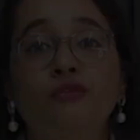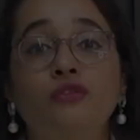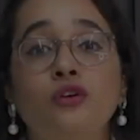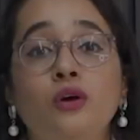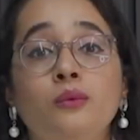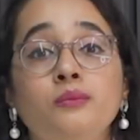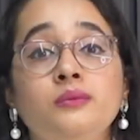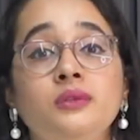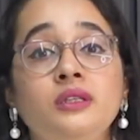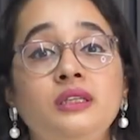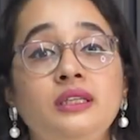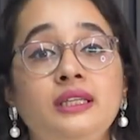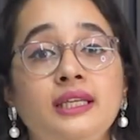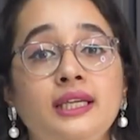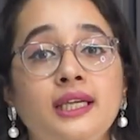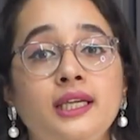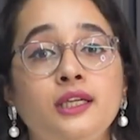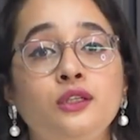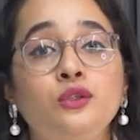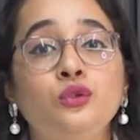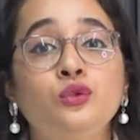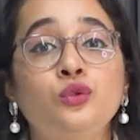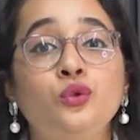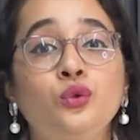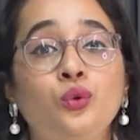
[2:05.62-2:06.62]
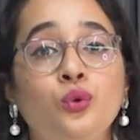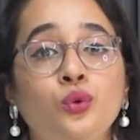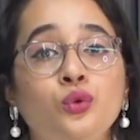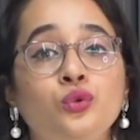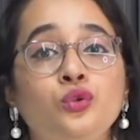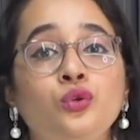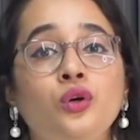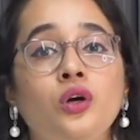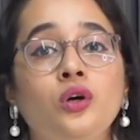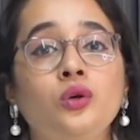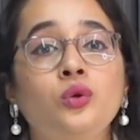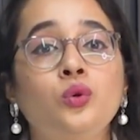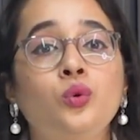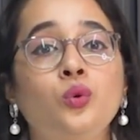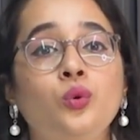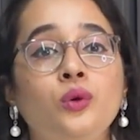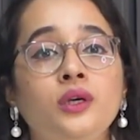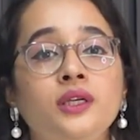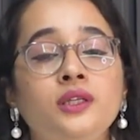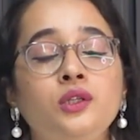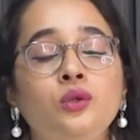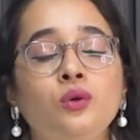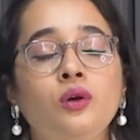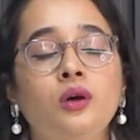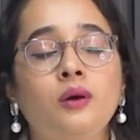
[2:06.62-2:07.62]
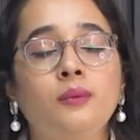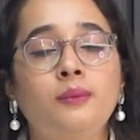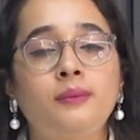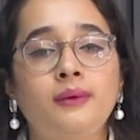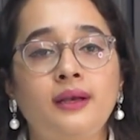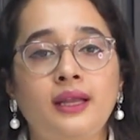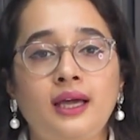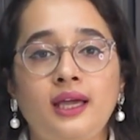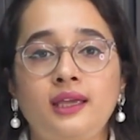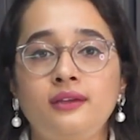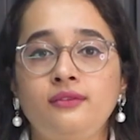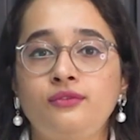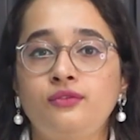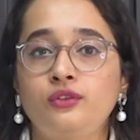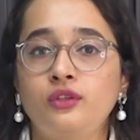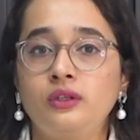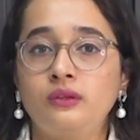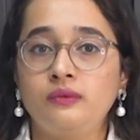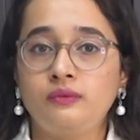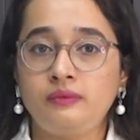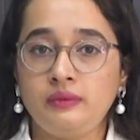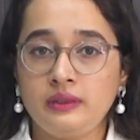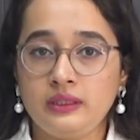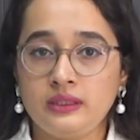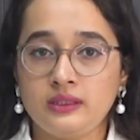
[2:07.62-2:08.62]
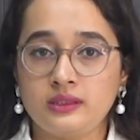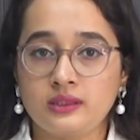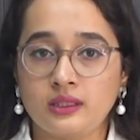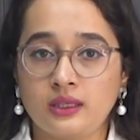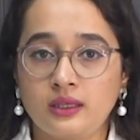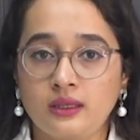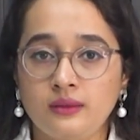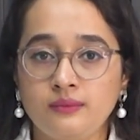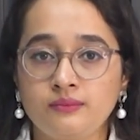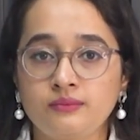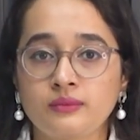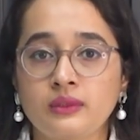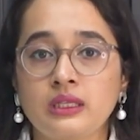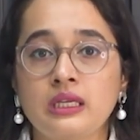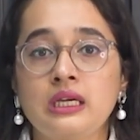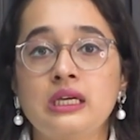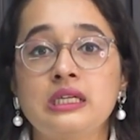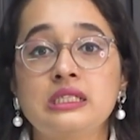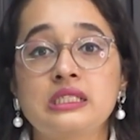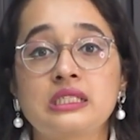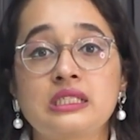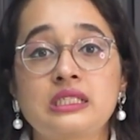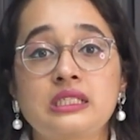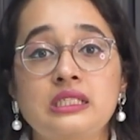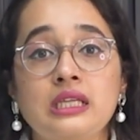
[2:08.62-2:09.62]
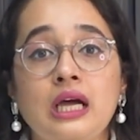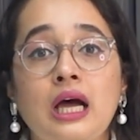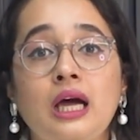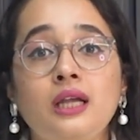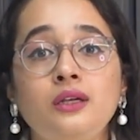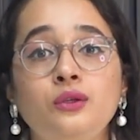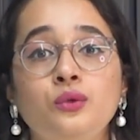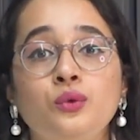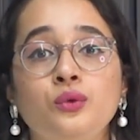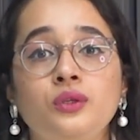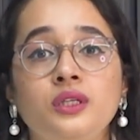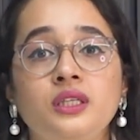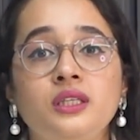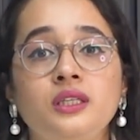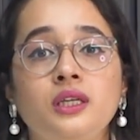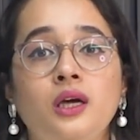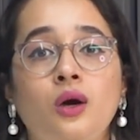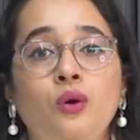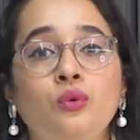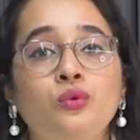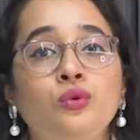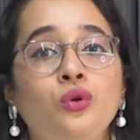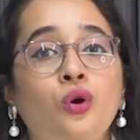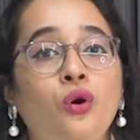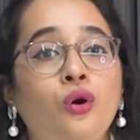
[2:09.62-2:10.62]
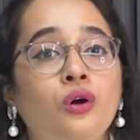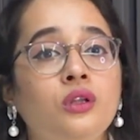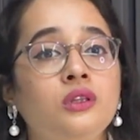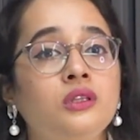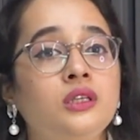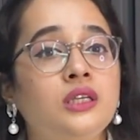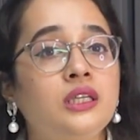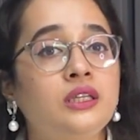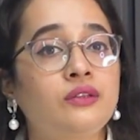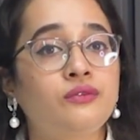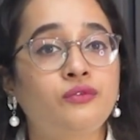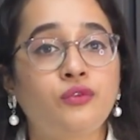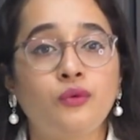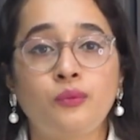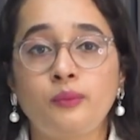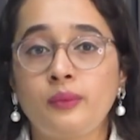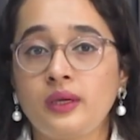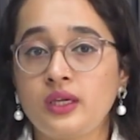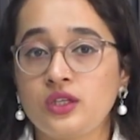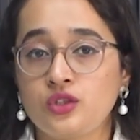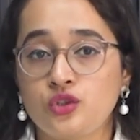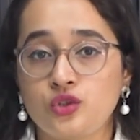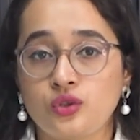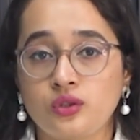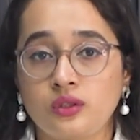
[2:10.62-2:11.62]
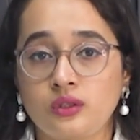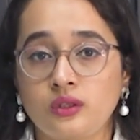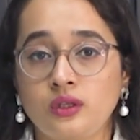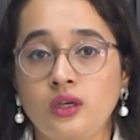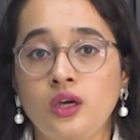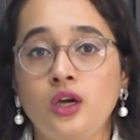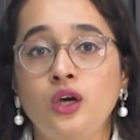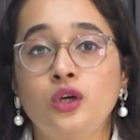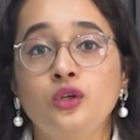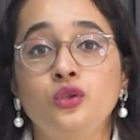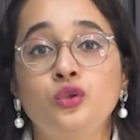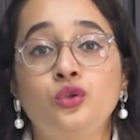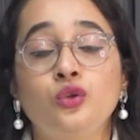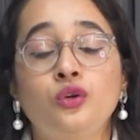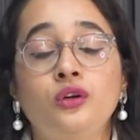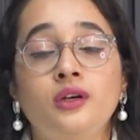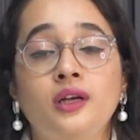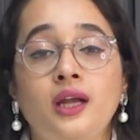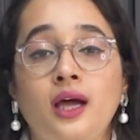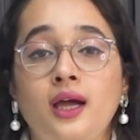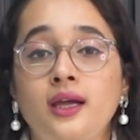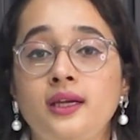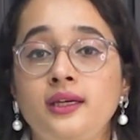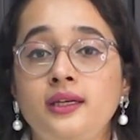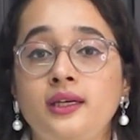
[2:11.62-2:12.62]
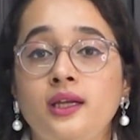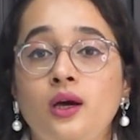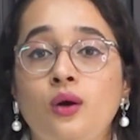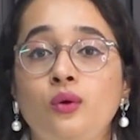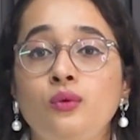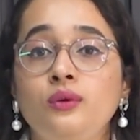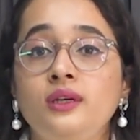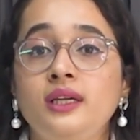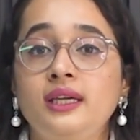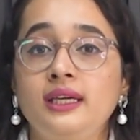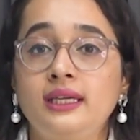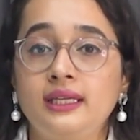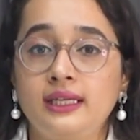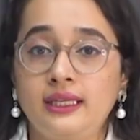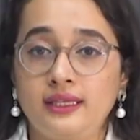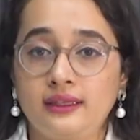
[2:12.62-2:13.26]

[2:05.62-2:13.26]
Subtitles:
From the day you know you are going to apply for a visa, start noting down all the information to write down in